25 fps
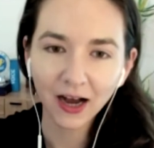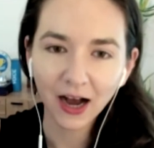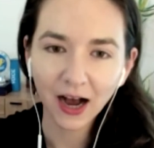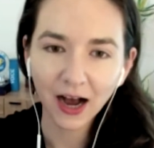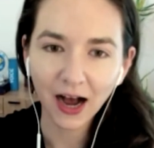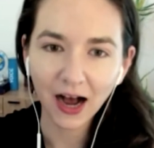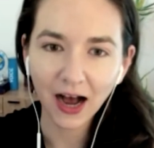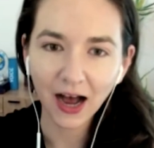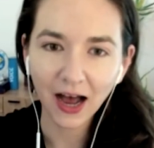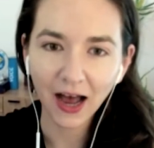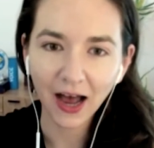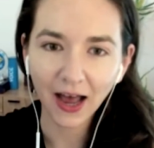
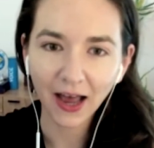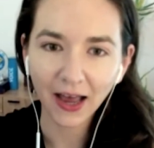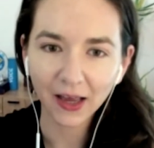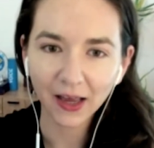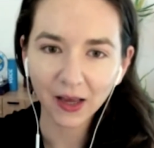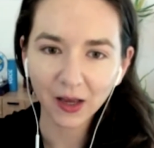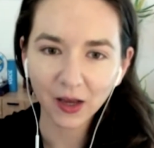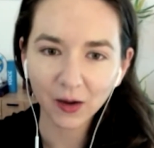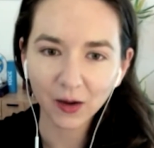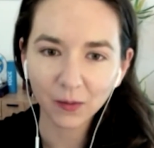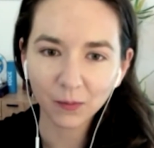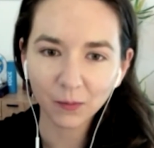
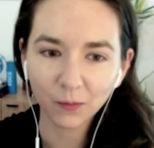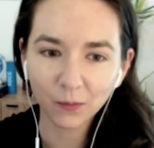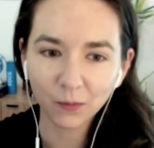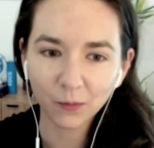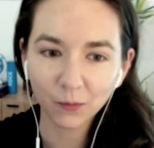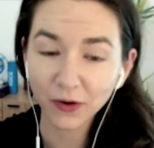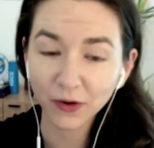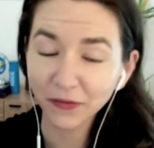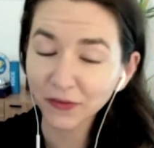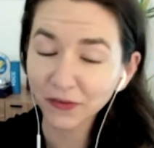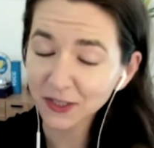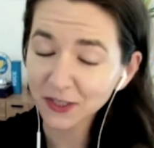I
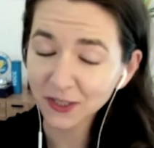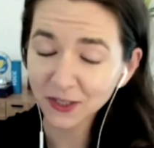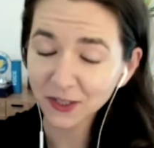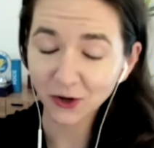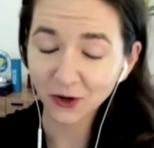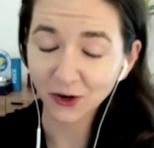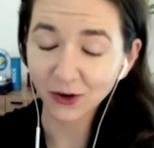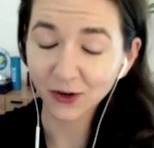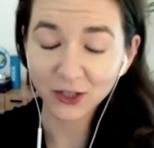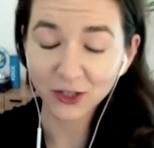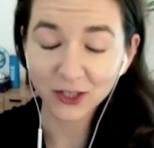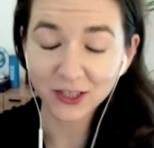previously
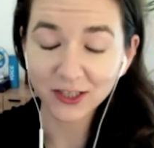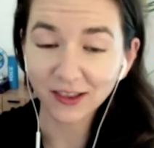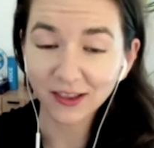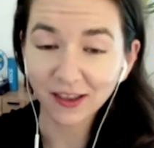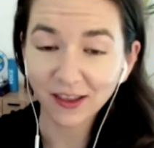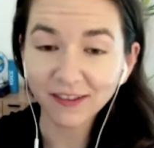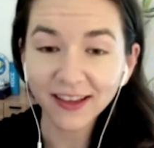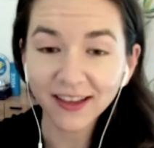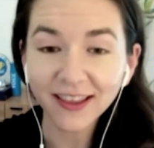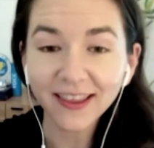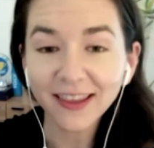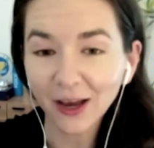started just
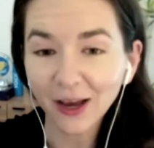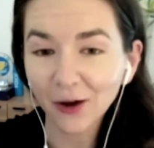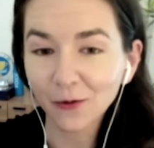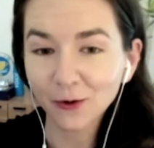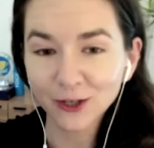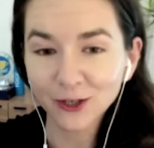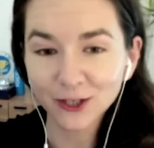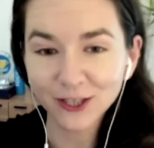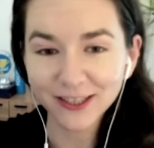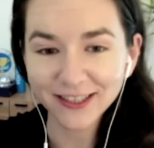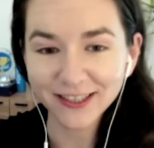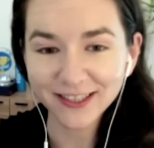loving
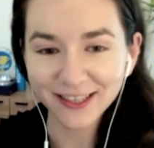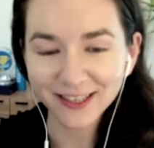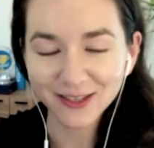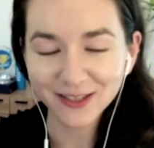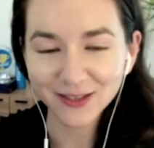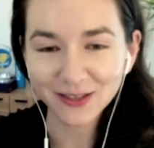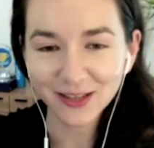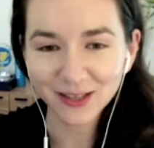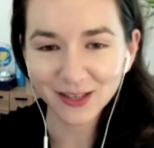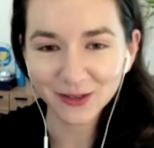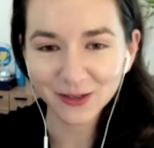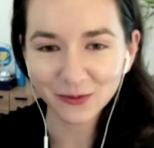languages.
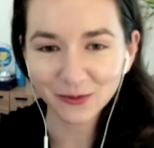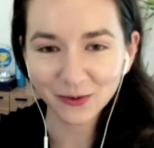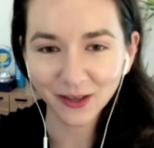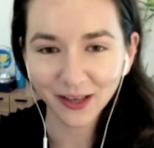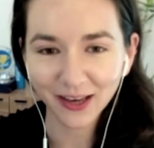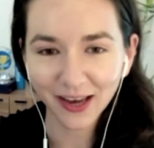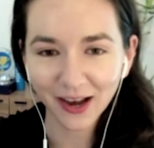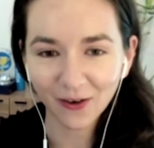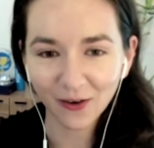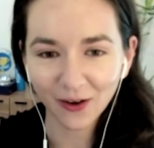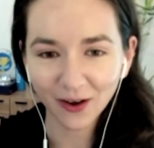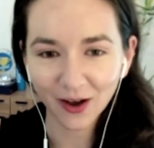That's
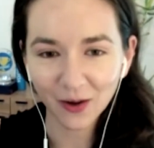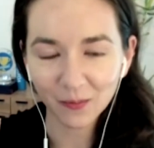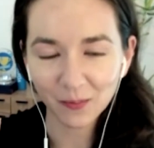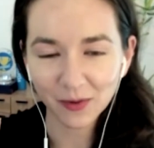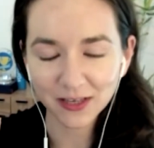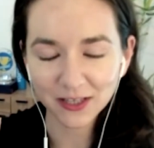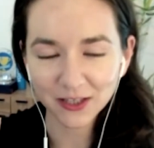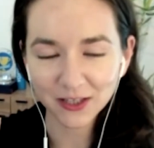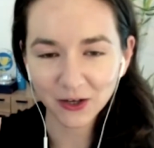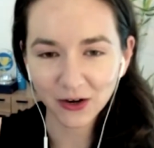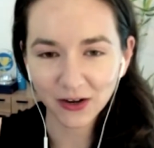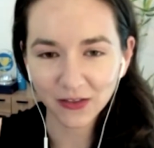really how I got my
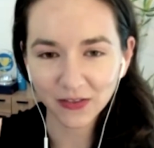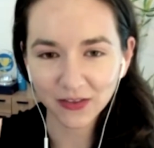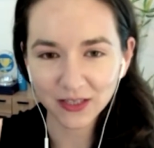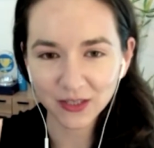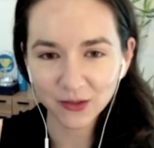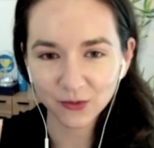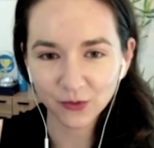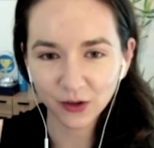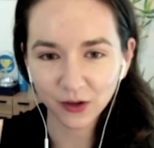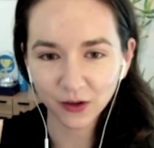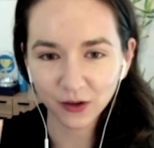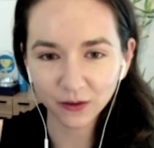start in
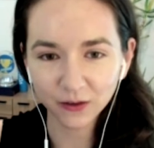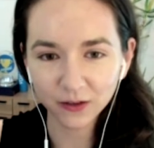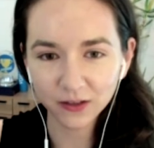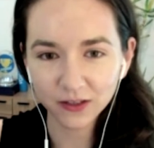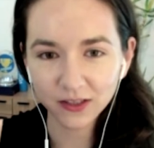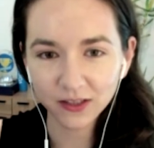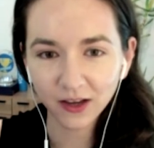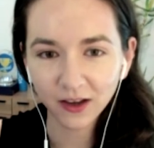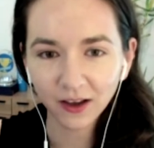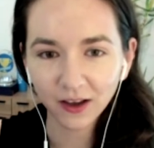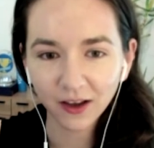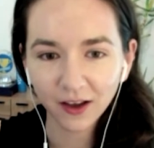this
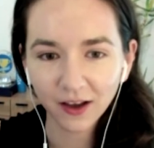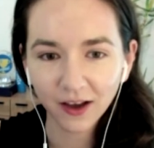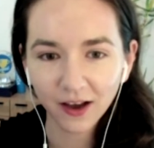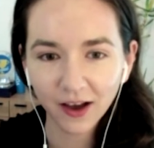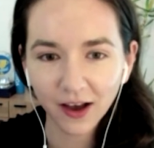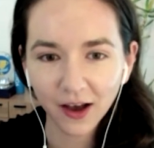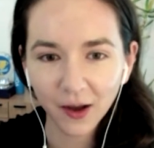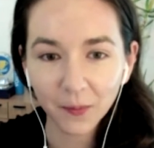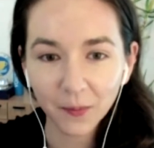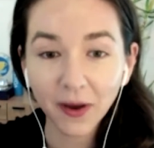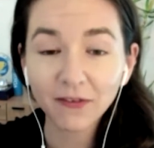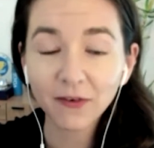field.
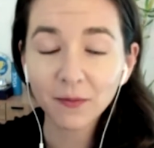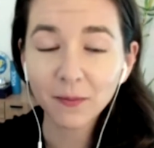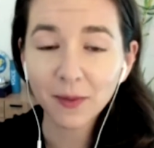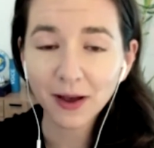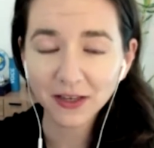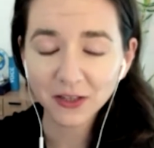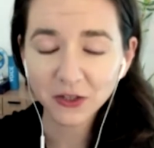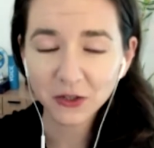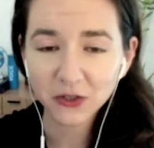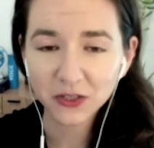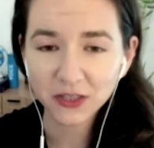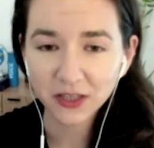I have a
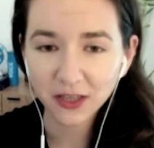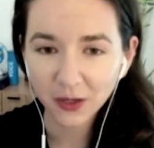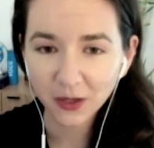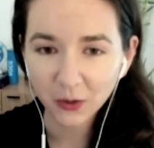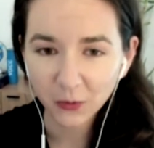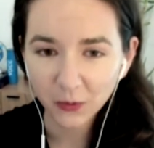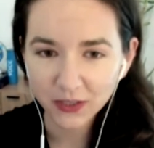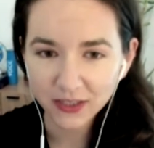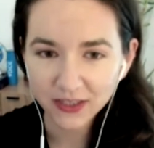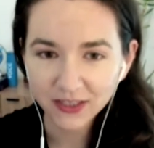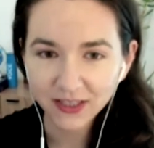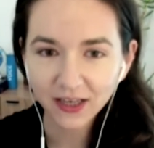master's in
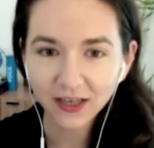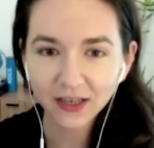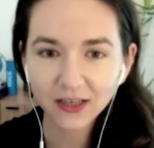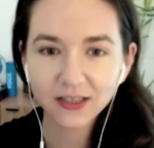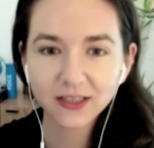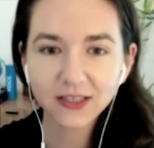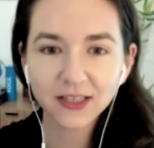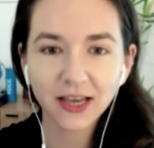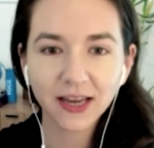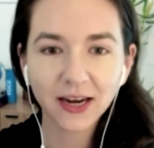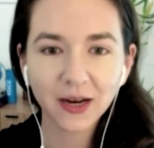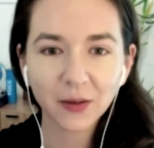
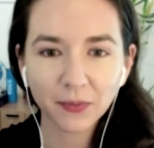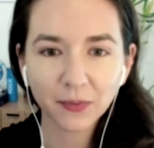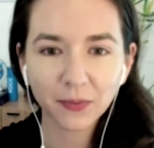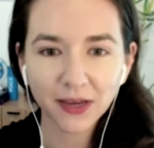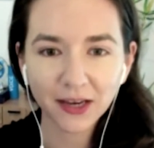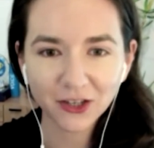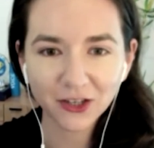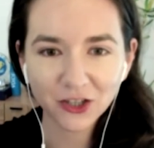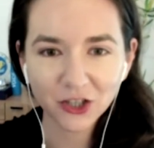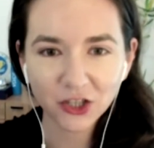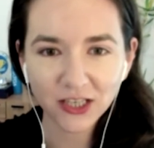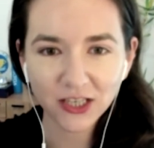linguistics and a
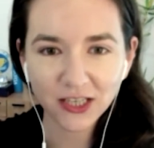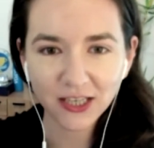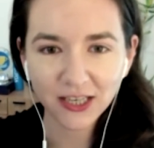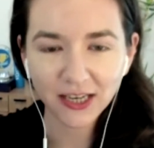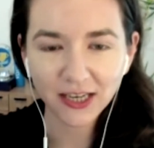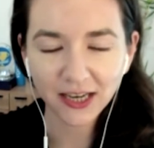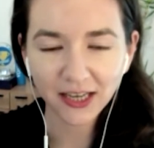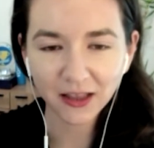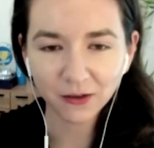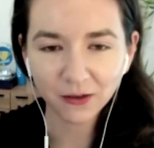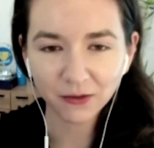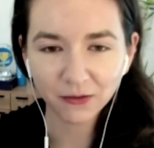
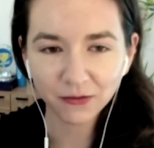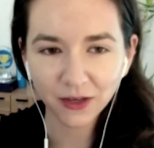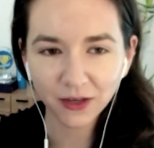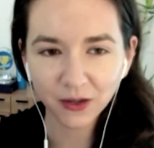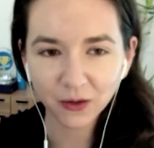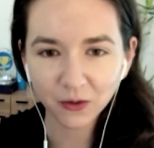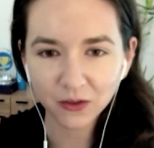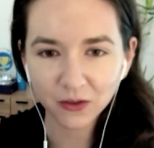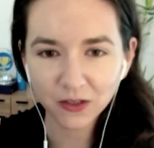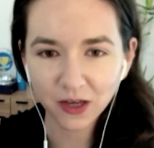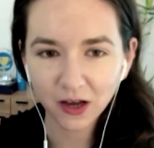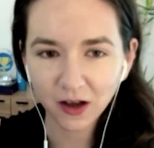PhD in the
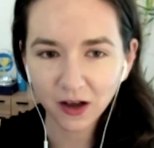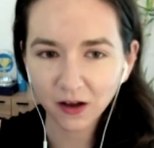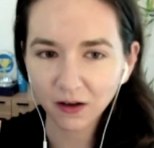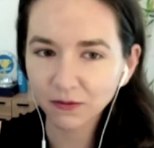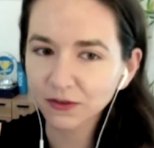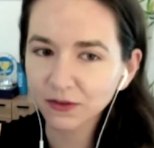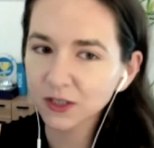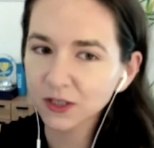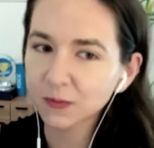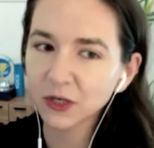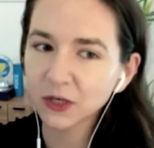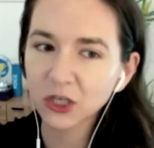field
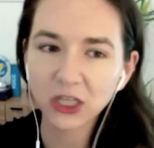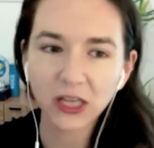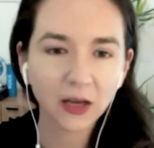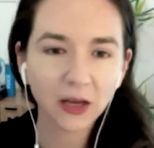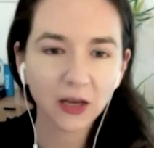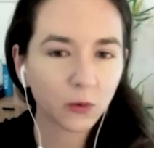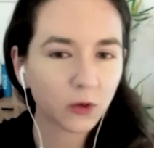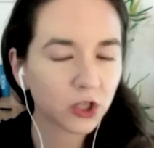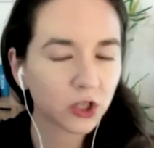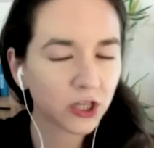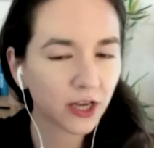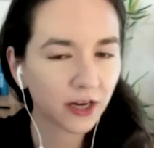of
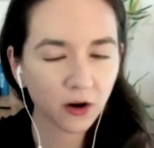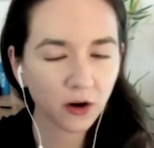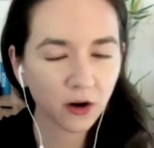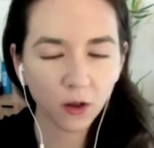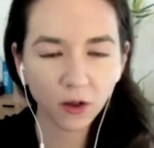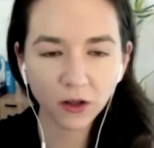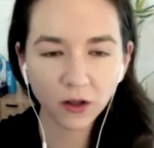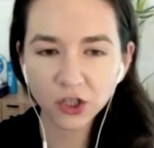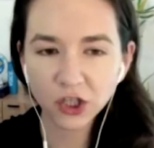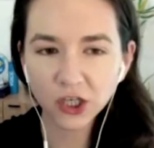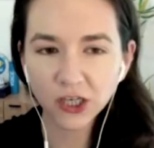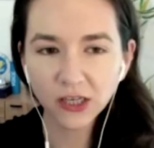speech-language
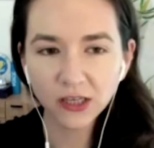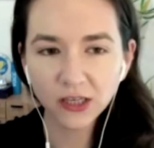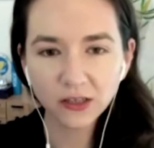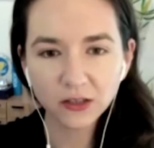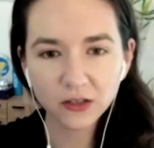technology.